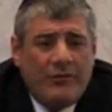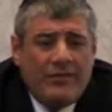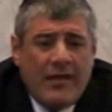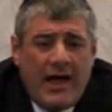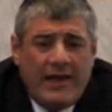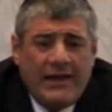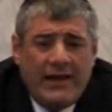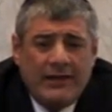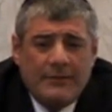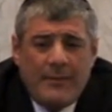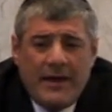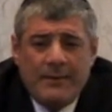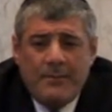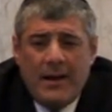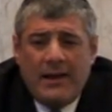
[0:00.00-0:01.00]
was hired
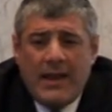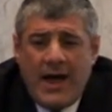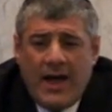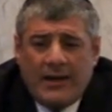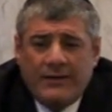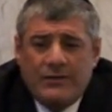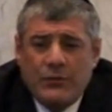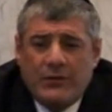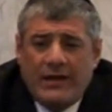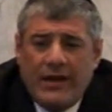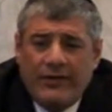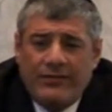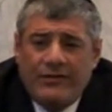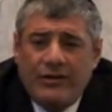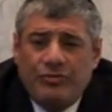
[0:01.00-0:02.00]
by Balak to
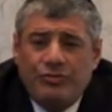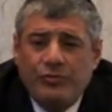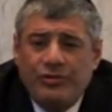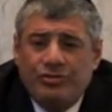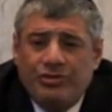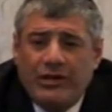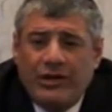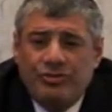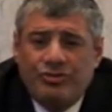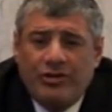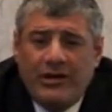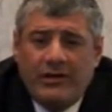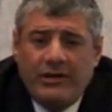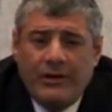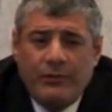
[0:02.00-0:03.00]
curse the Jewish
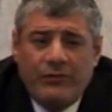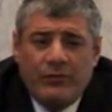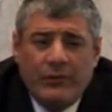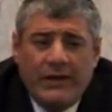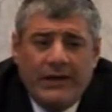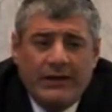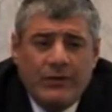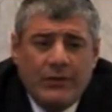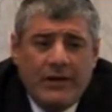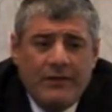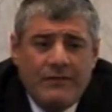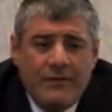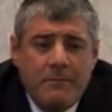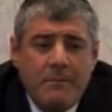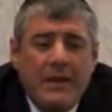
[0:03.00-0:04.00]
nation. He was willing to
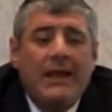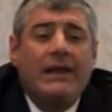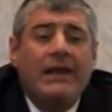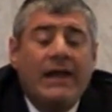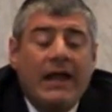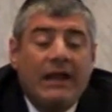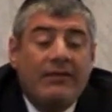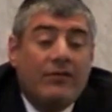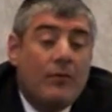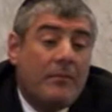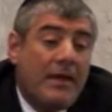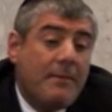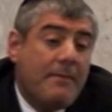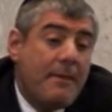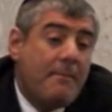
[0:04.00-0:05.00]
give him millions or
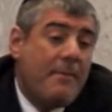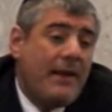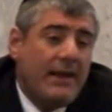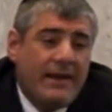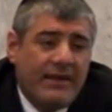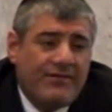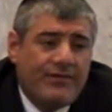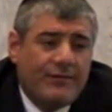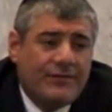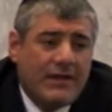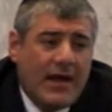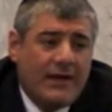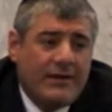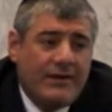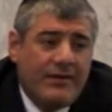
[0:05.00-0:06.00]
maybe billions of
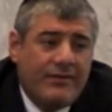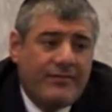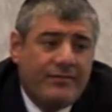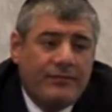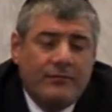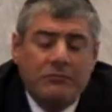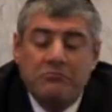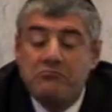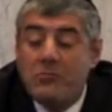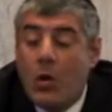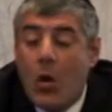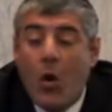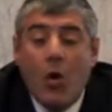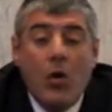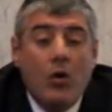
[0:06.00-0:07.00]
dollars,
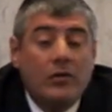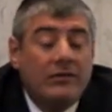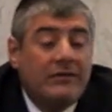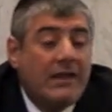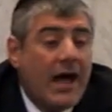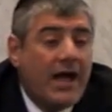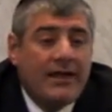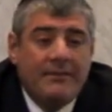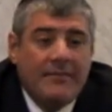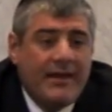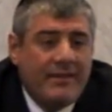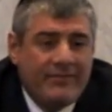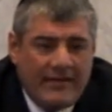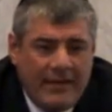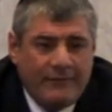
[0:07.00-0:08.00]
gold,
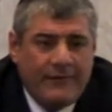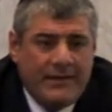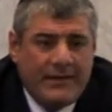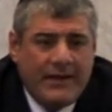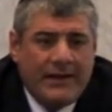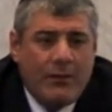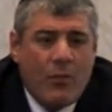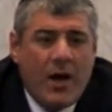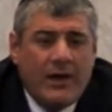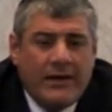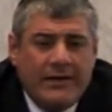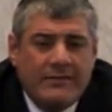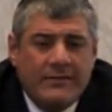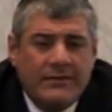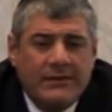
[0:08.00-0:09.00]
diamonds, everything he
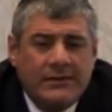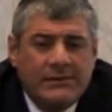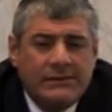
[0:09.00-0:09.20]
wanted.